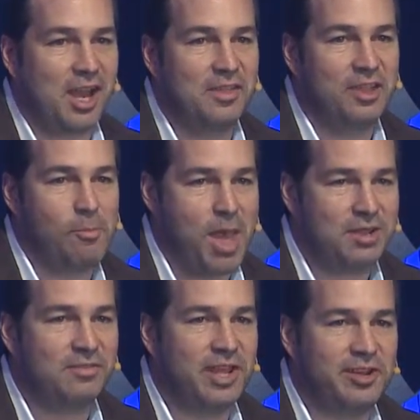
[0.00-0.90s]
of the
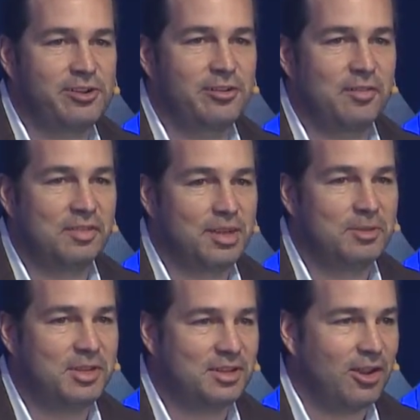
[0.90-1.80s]
competitive nature of some of
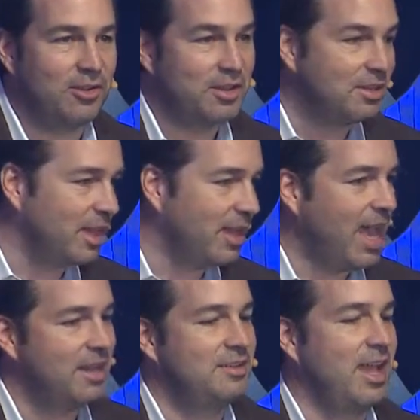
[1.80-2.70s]
these areas like
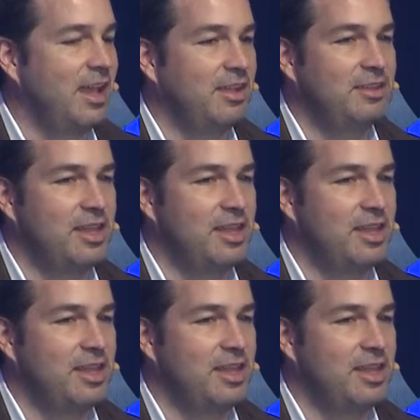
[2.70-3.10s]
ad tech,